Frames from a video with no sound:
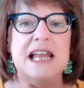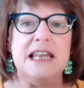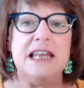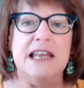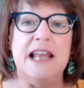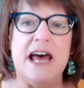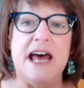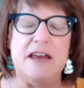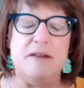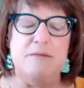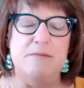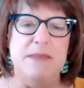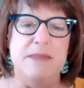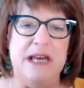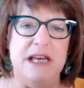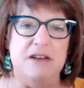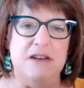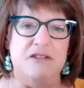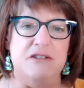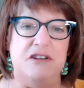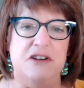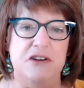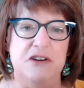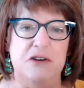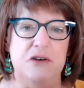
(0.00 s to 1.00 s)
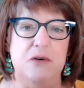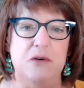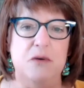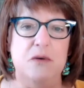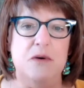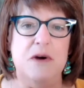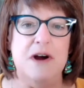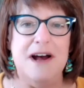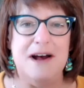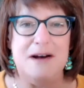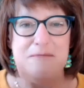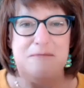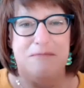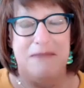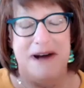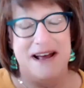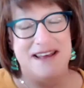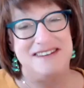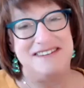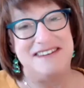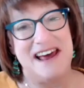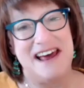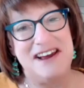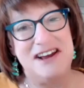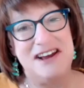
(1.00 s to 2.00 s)
led me to my
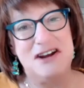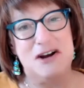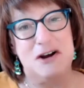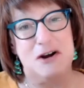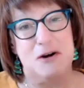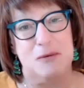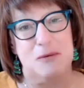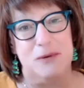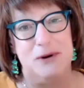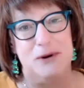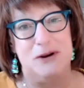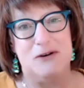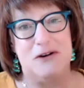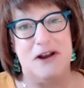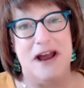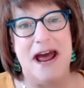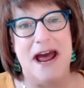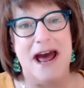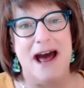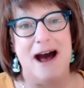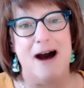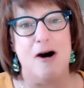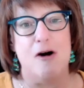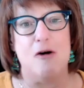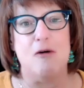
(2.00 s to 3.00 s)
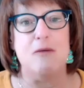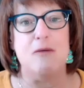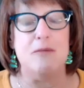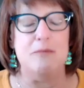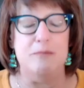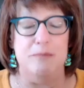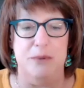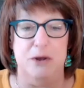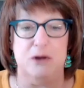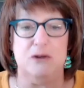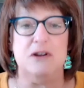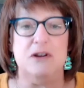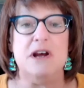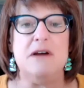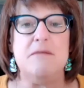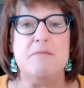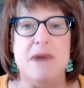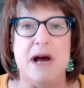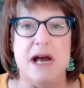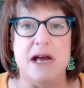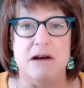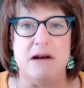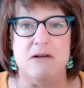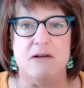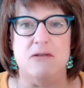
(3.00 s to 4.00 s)
second career now, building
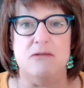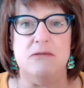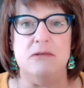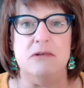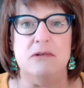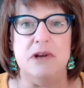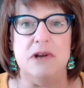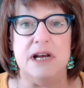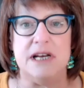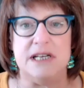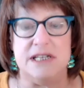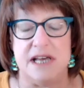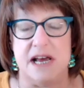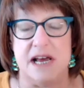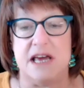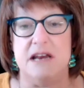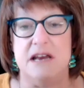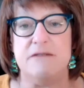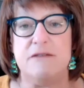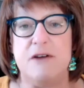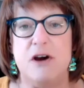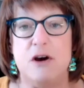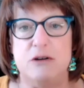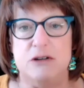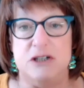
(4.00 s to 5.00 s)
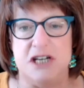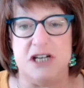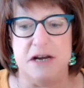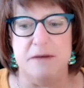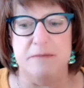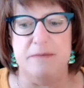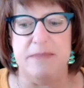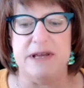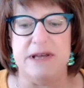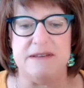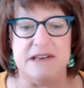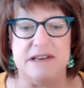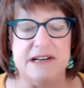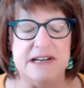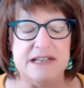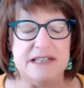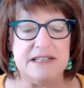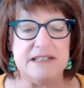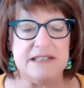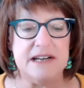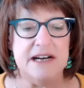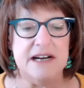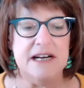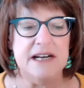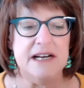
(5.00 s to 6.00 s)
my own executive coaching
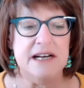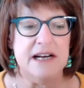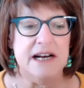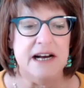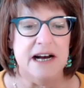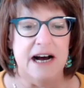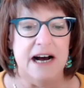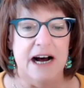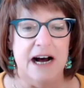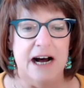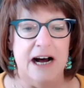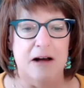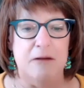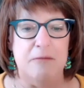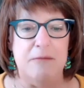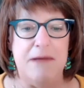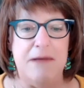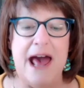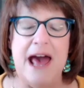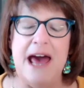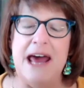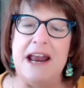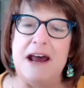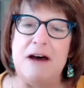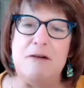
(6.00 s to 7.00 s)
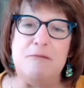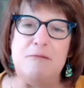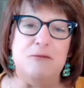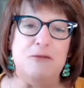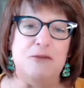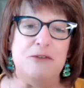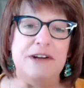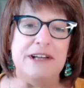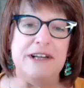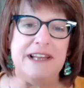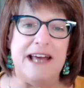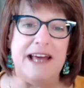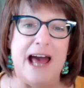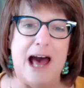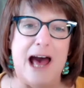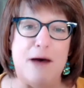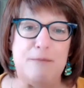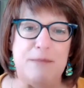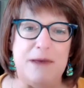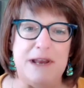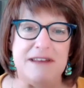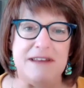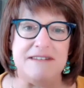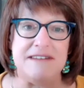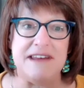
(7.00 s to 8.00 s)
business. And I'm really
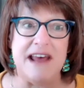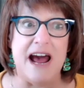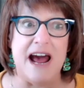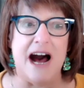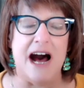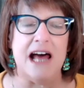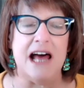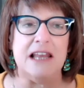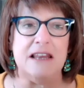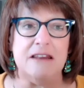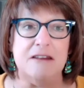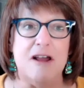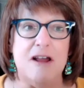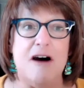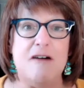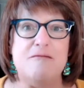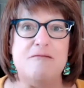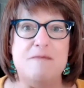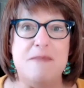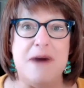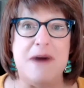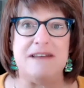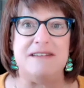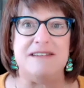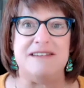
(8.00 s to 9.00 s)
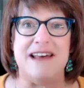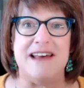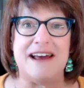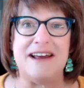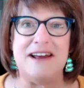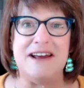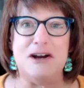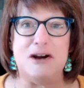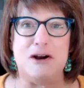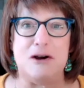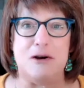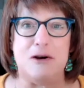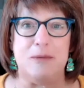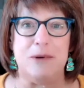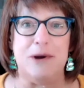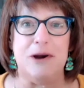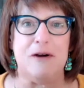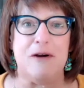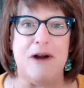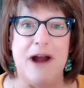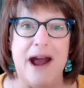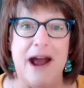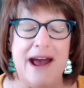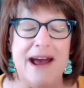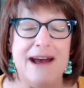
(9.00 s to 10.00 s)
happy to say I love my second
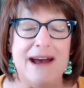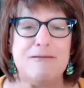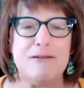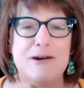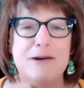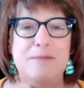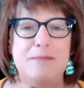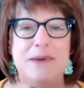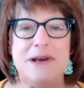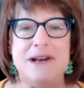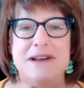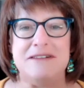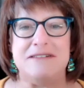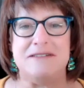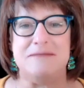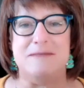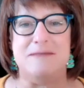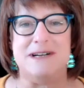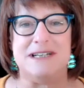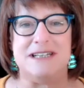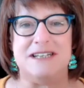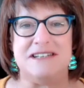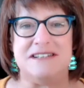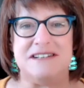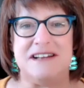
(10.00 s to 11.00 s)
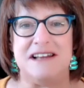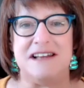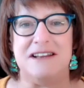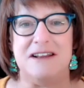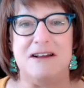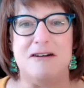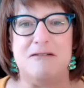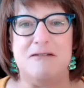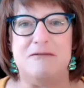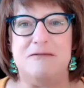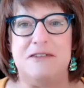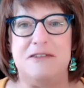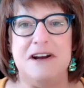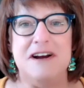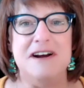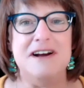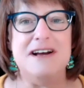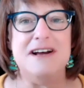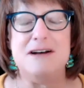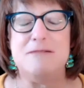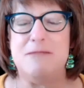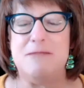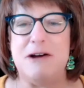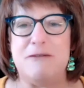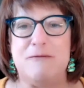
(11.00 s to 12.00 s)
career every bit as much as I loved
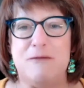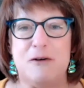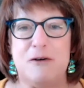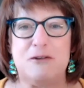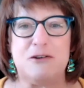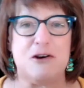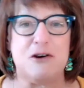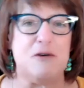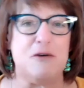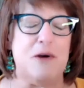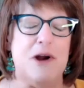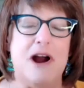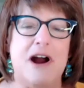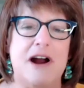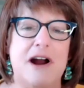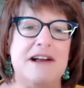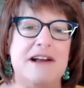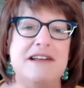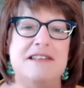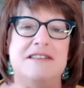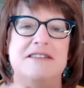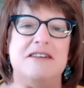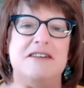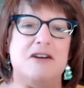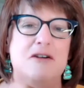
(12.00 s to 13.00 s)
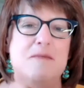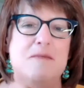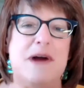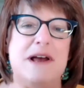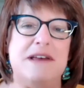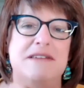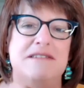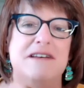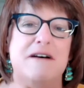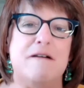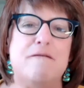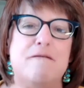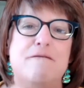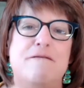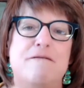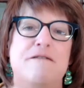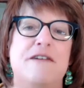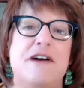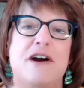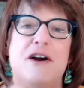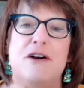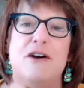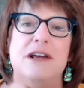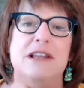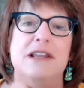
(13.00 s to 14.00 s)
my first career. I consider myself
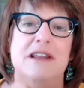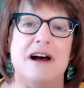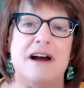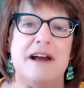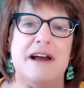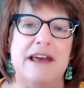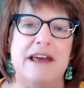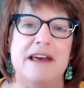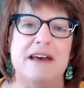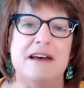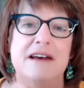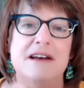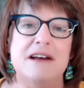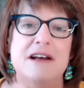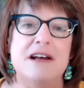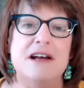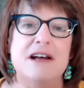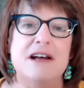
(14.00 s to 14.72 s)
very lucky.